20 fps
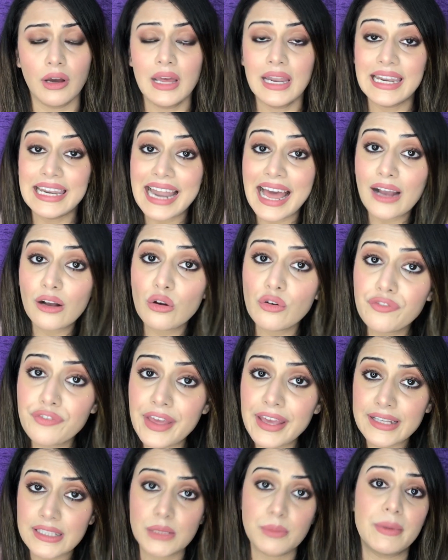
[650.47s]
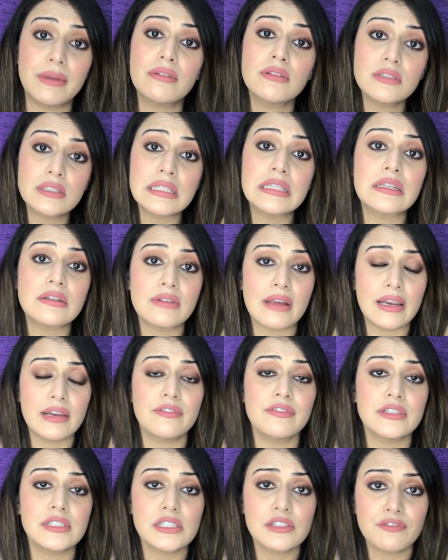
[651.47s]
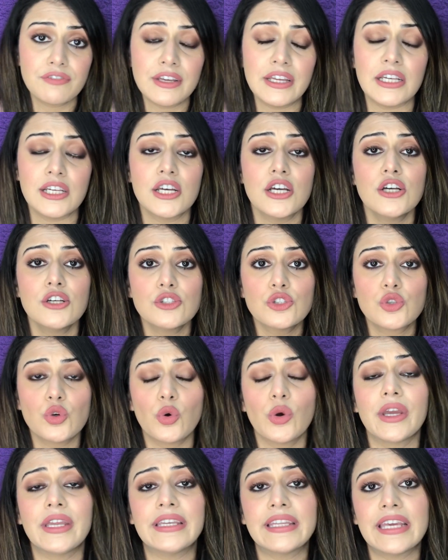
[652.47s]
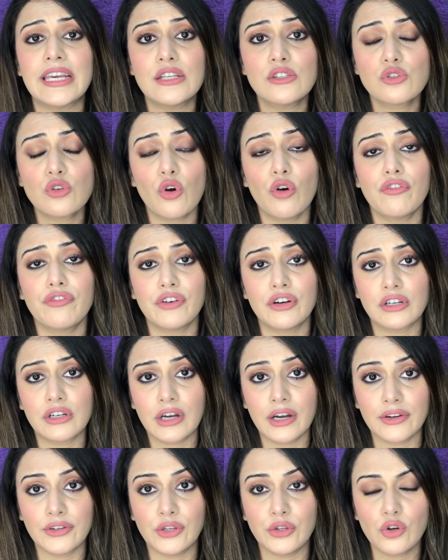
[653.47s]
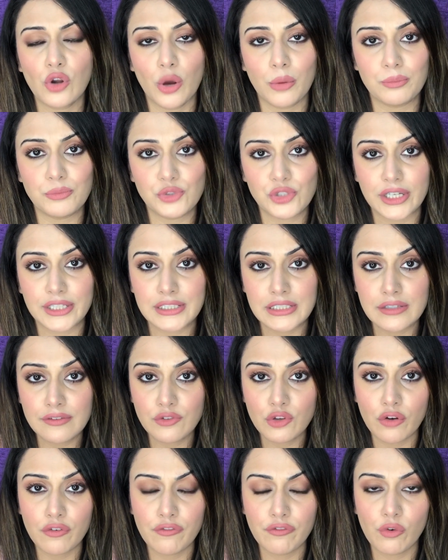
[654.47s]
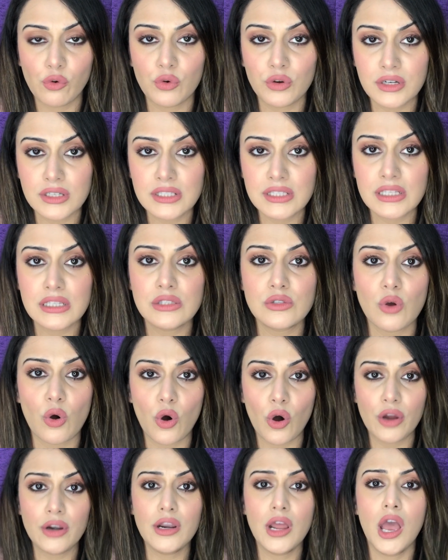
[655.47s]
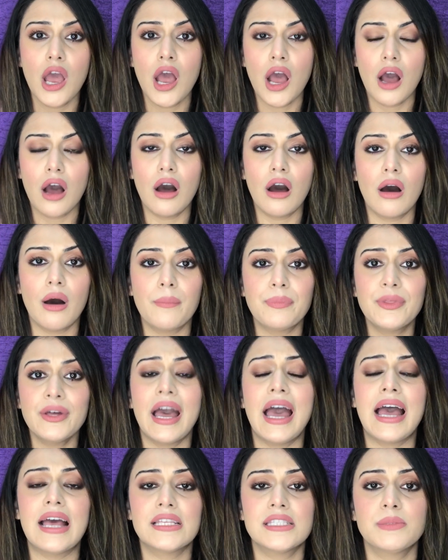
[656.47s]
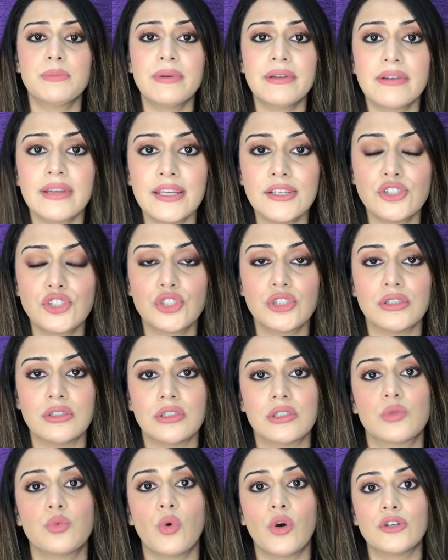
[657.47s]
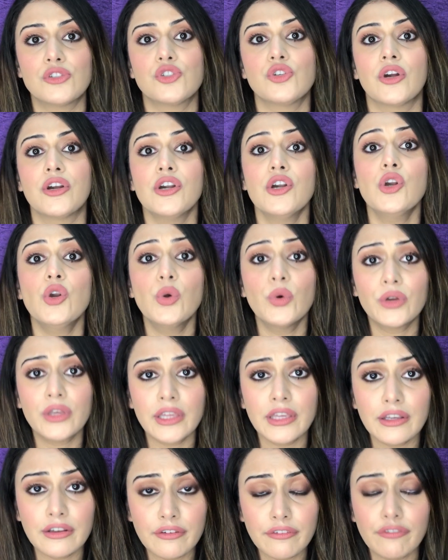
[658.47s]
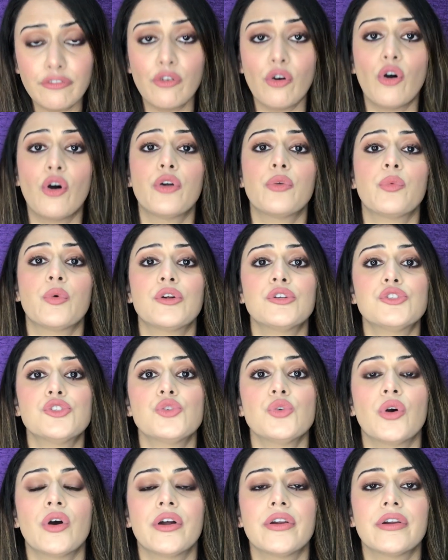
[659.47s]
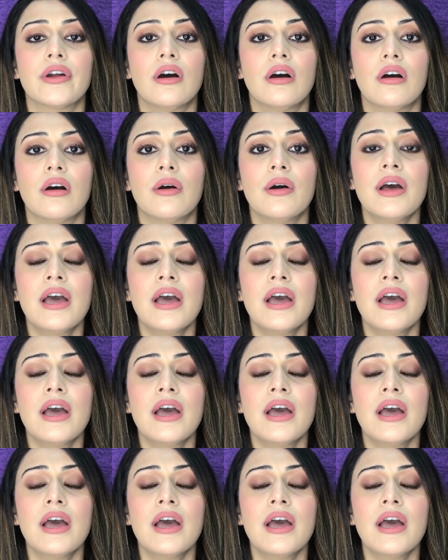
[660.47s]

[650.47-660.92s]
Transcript: lack of experience in the relevant field. So in case of a career objective, your focus is on the aspirations, what you're looking for, what you are